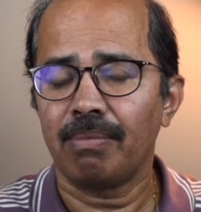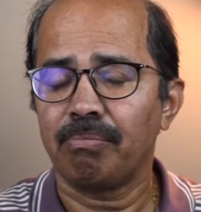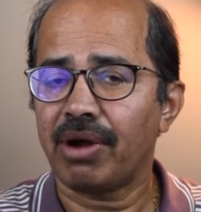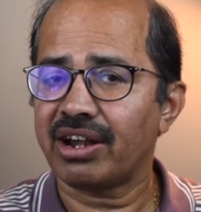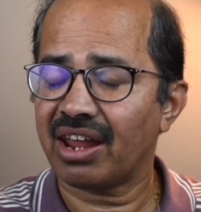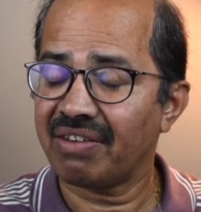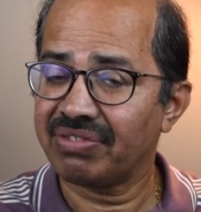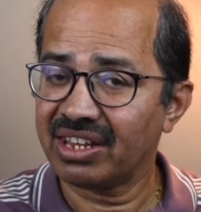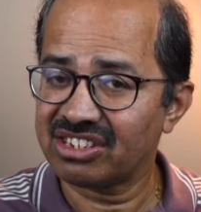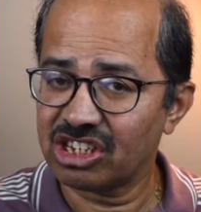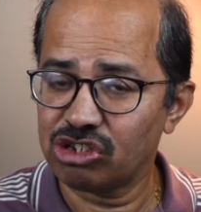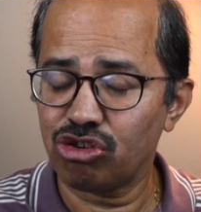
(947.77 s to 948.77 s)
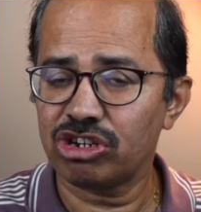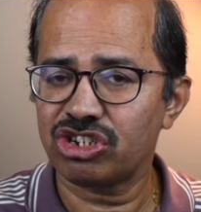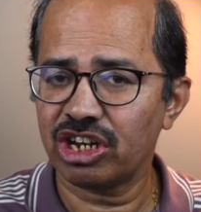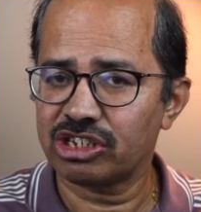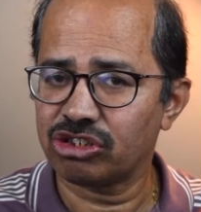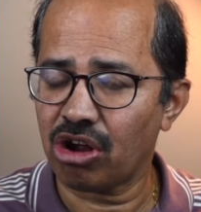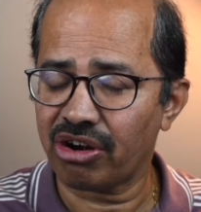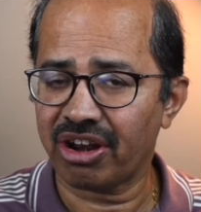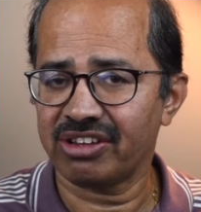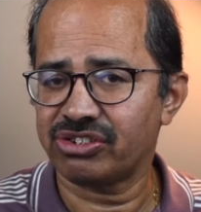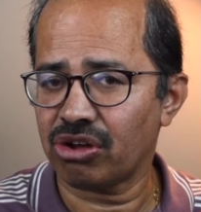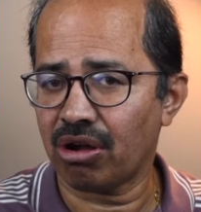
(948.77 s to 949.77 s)
But if this situation is
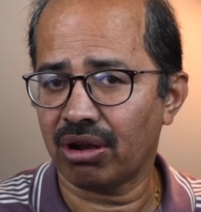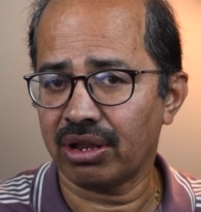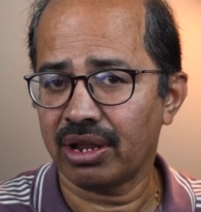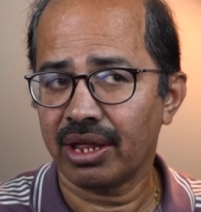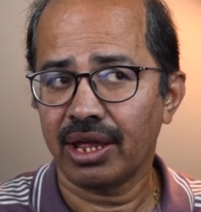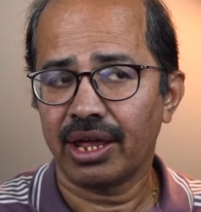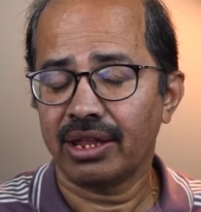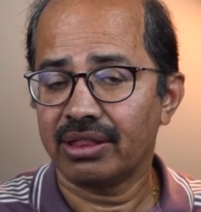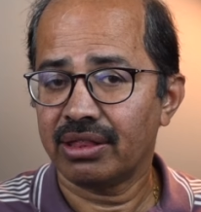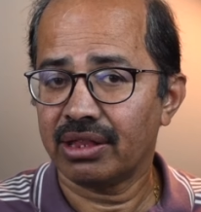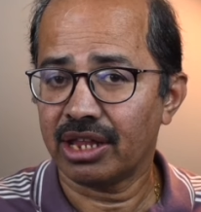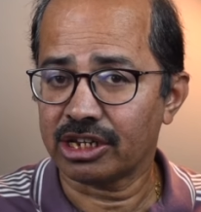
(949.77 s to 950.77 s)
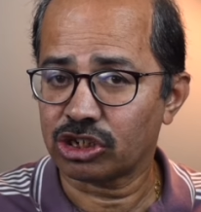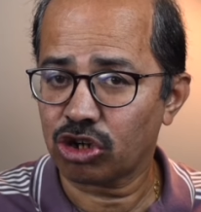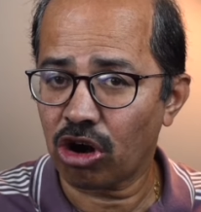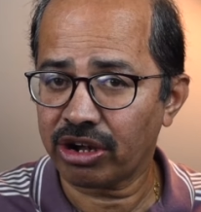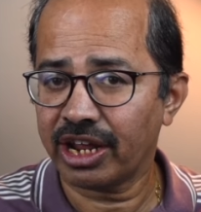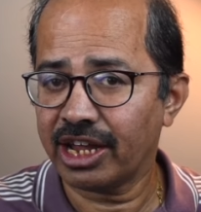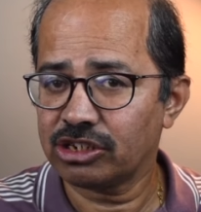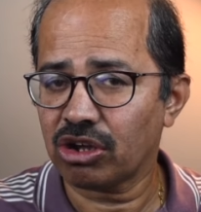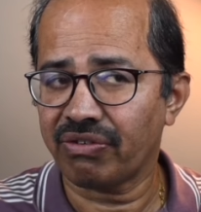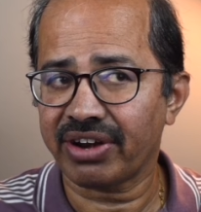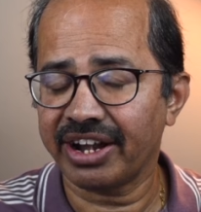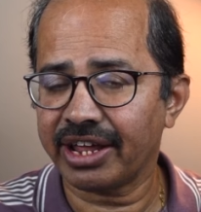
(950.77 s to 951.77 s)
not resolved, the shortage
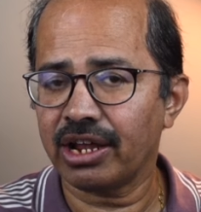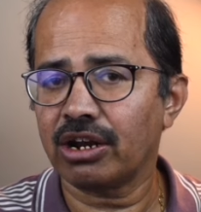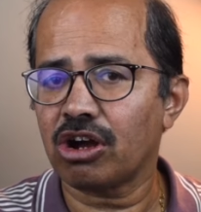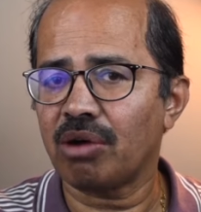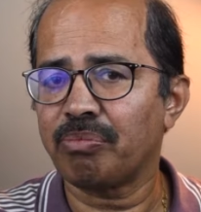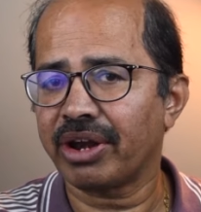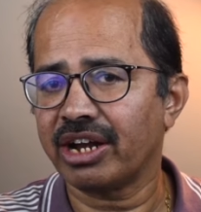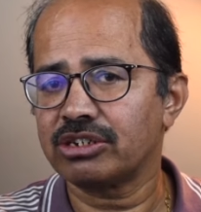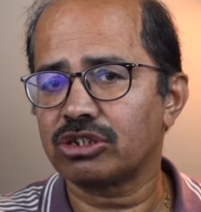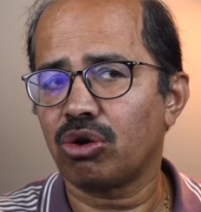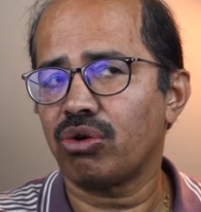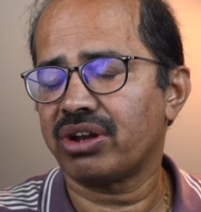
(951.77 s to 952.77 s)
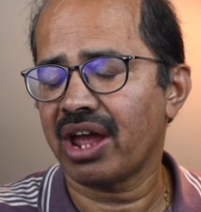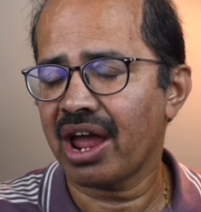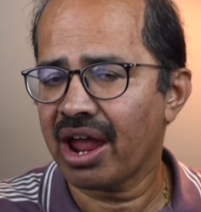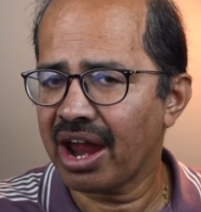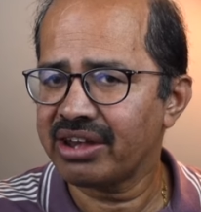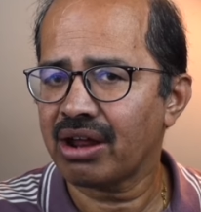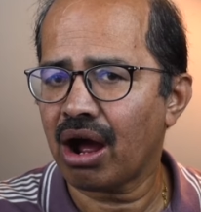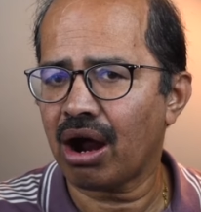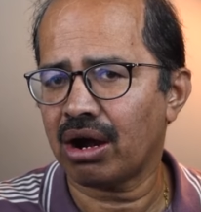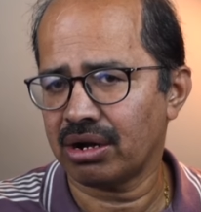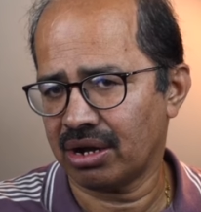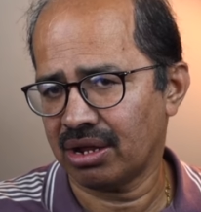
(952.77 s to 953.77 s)
of critical components could hit
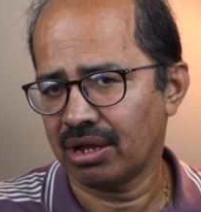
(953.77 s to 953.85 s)
hard,